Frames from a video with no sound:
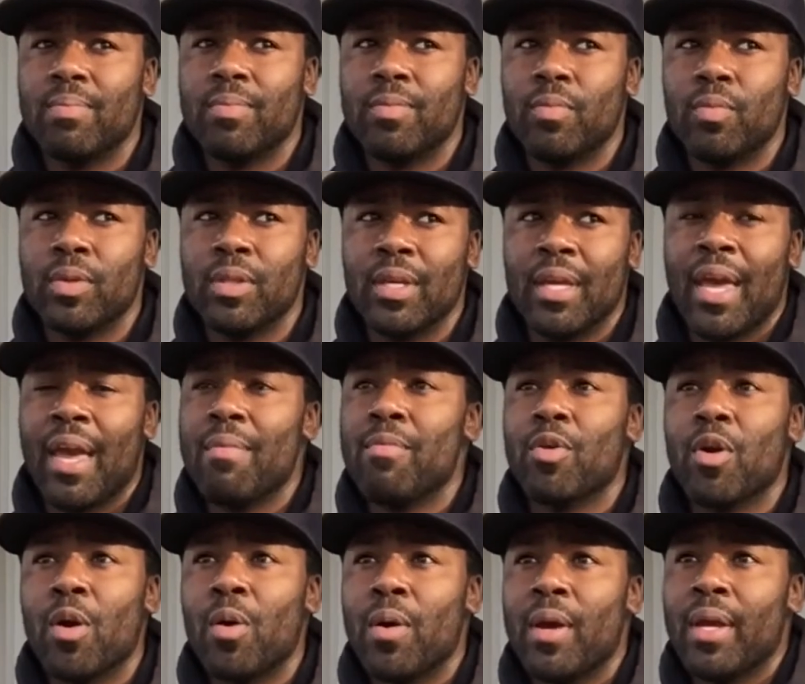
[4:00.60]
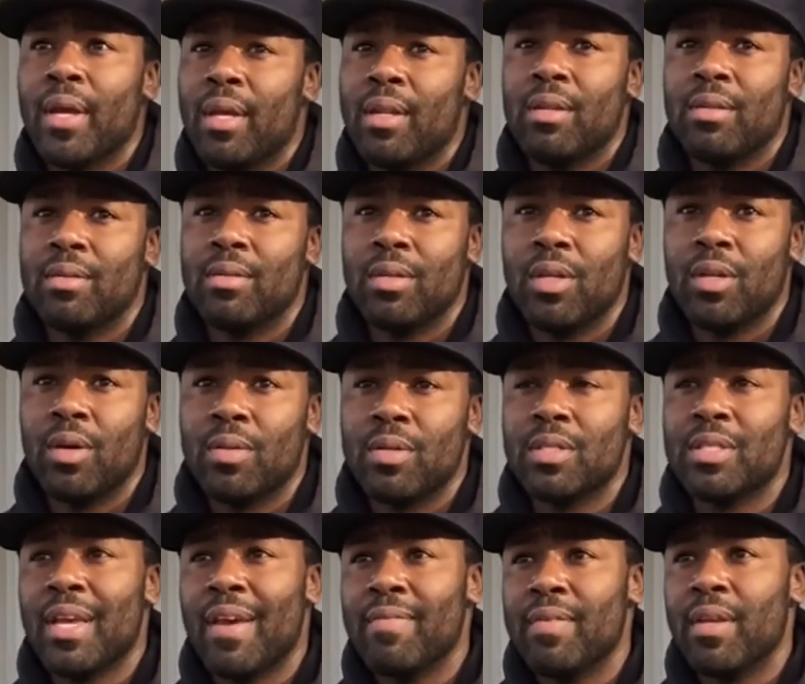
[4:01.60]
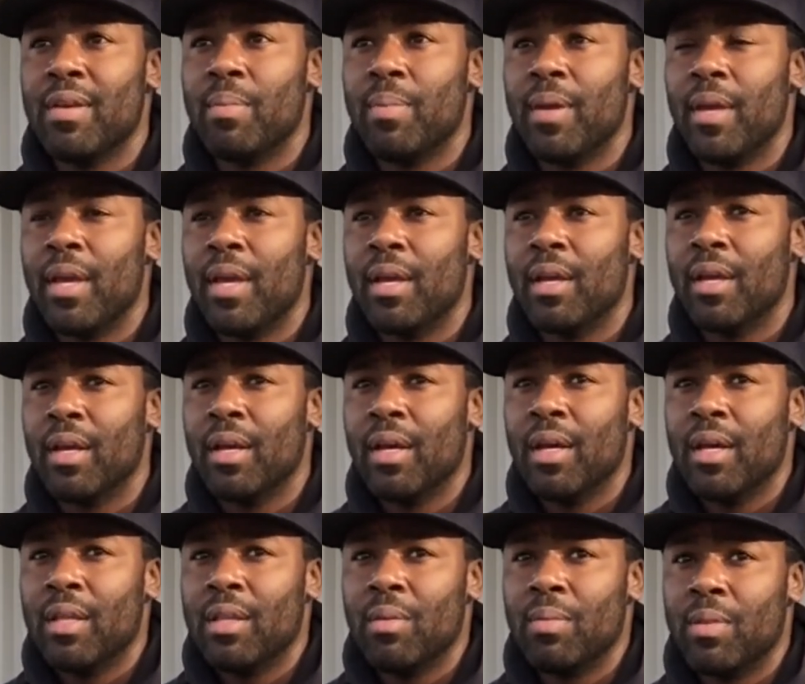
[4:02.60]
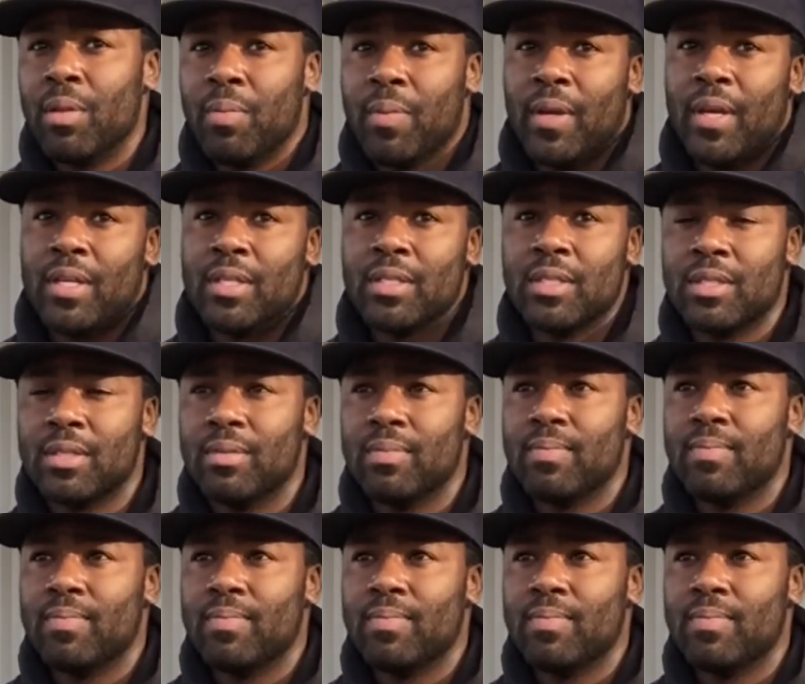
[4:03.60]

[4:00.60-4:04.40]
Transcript: with the game growing and the safety being the biggest